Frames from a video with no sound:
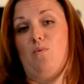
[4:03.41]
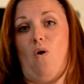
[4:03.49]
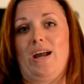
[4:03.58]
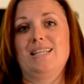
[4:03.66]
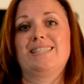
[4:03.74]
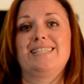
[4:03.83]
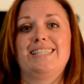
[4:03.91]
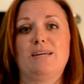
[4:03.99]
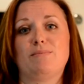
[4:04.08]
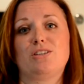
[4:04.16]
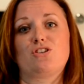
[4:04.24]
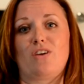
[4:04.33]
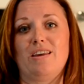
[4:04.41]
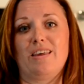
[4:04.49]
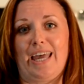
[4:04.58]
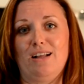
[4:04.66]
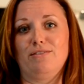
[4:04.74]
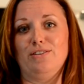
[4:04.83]
wines to demonstrate the
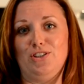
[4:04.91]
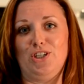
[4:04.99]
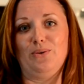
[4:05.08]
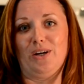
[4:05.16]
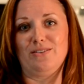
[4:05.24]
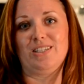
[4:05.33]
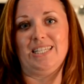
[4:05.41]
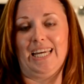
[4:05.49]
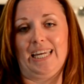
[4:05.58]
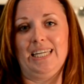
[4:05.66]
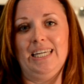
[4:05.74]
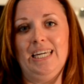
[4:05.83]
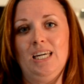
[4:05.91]
Kelvin duo today,